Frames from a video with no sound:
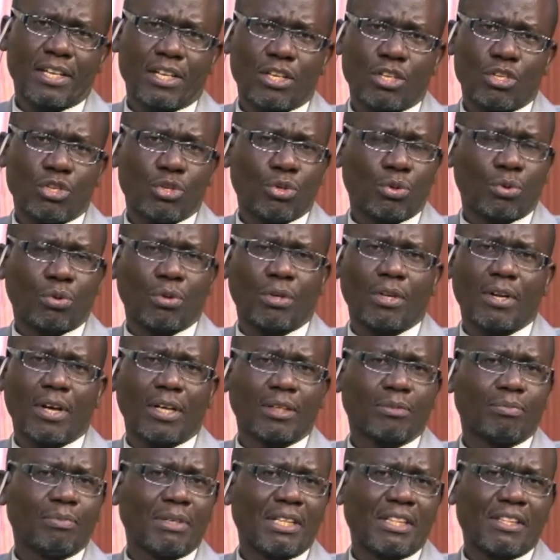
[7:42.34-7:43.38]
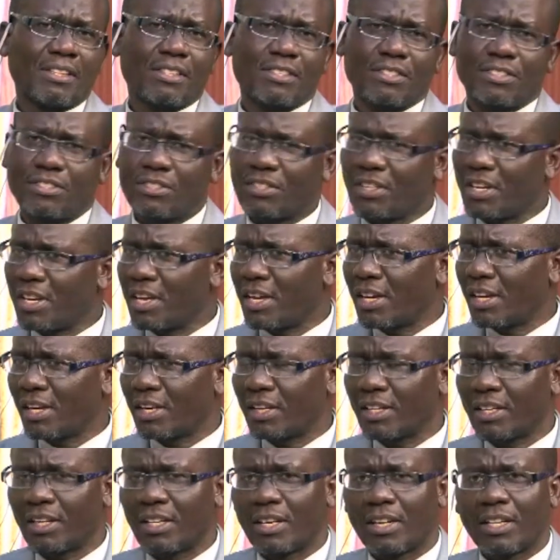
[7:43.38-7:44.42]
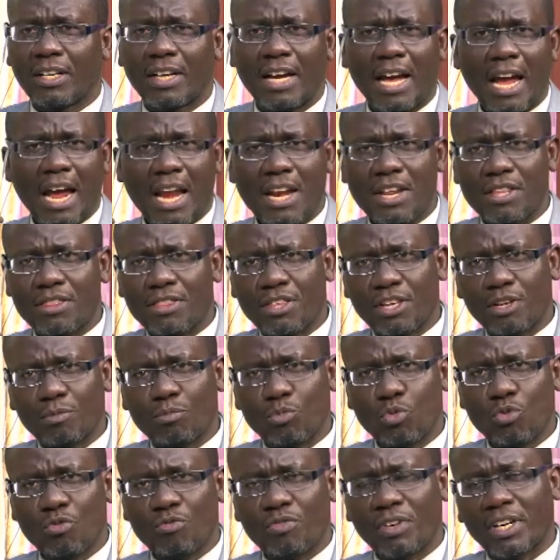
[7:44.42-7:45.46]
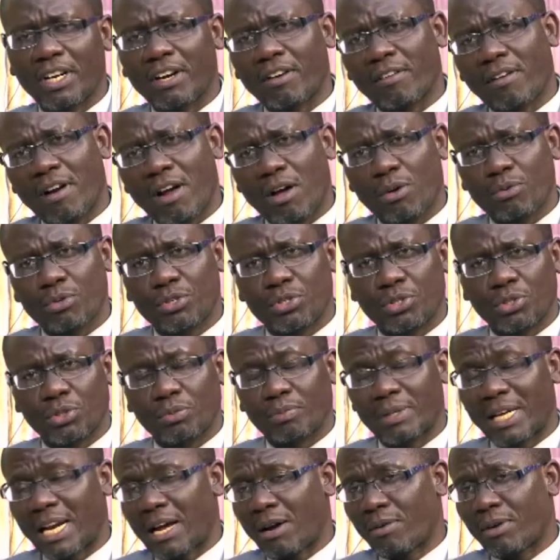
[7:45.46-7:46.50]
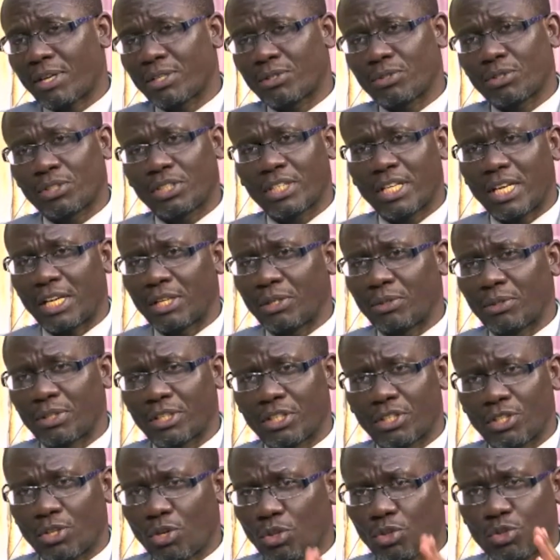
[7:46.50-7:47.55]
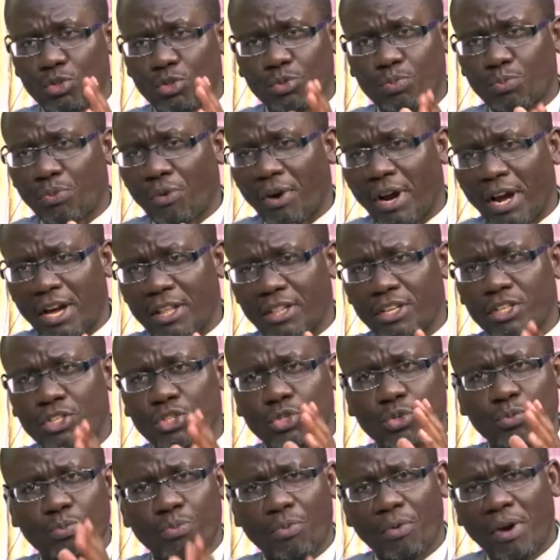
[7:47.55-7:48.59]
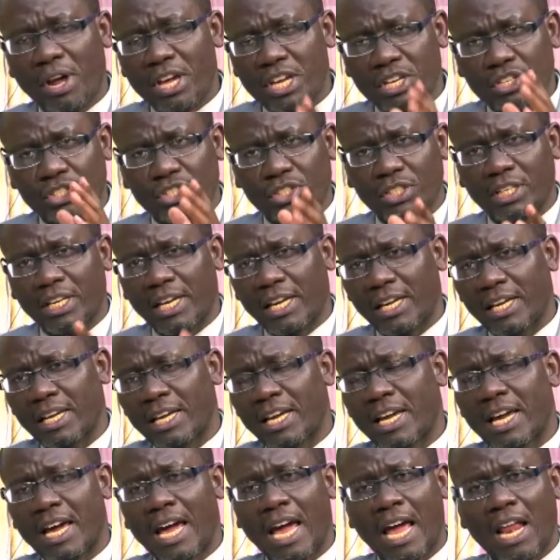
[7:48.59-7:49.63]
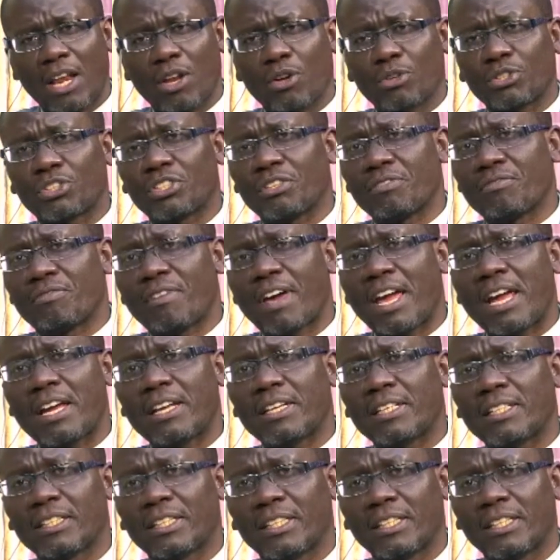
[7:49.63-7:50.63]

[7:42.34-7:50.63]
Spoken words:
You could not be seeing anything moving around you, but I want to tell you that those prayer that you pray each day are not in vain.